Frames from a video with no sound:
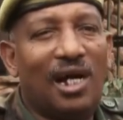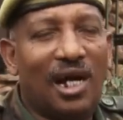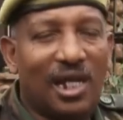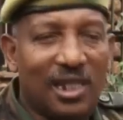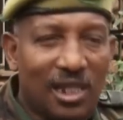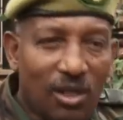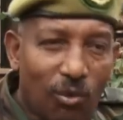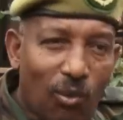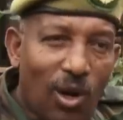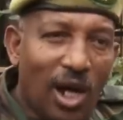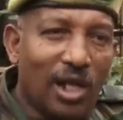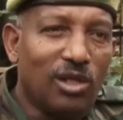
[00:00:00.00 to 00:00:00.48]

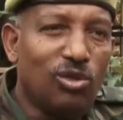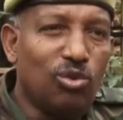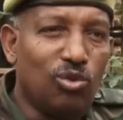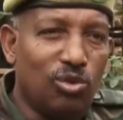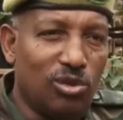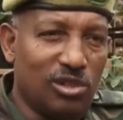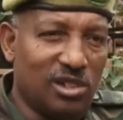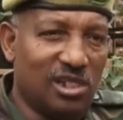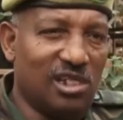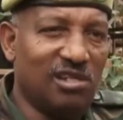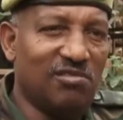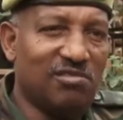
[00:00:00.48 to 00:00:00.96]
and the one
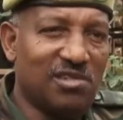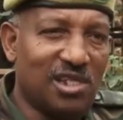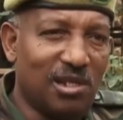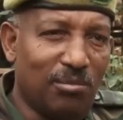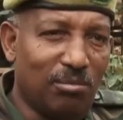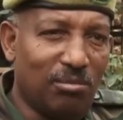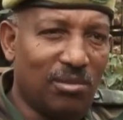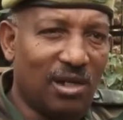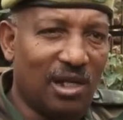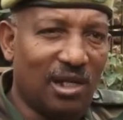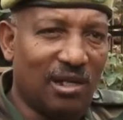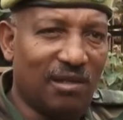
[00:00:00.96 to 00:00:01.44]
who receives
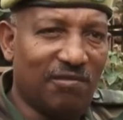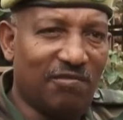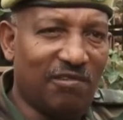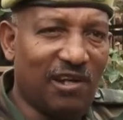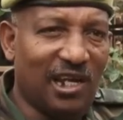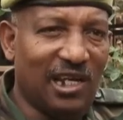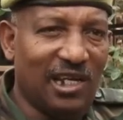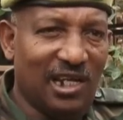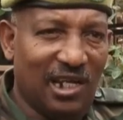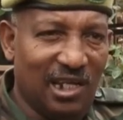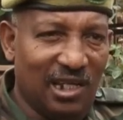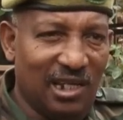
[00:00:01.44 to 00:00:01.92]
them
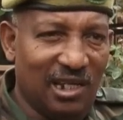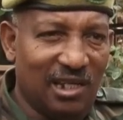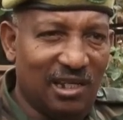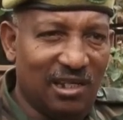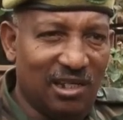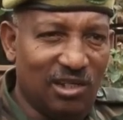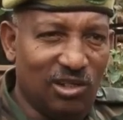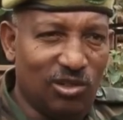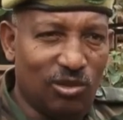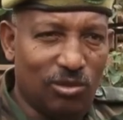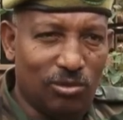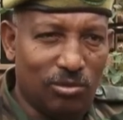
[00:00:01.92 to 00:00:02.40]
finally,
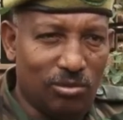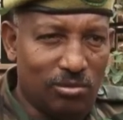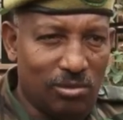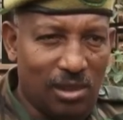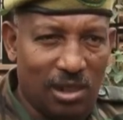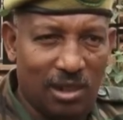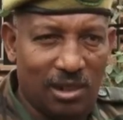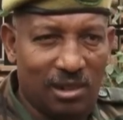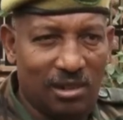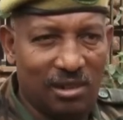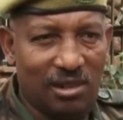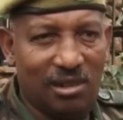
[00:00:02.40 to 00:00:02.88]
you know,
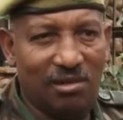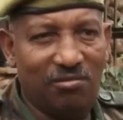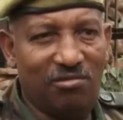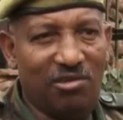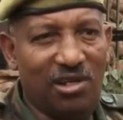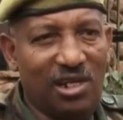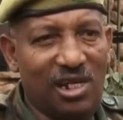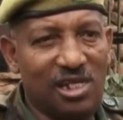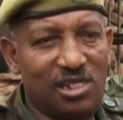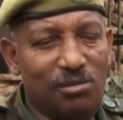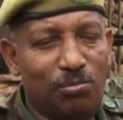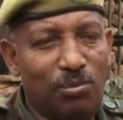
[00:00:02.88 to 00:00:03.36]
the
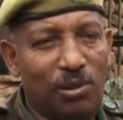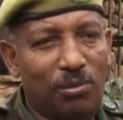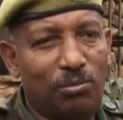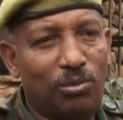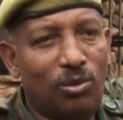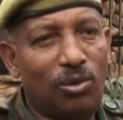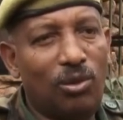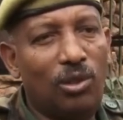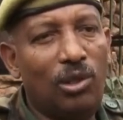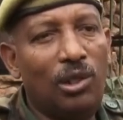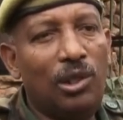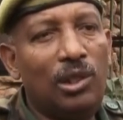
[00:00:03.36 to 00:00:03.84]
various
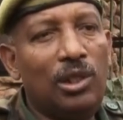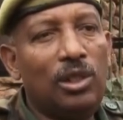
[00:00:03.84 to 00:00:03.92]
people.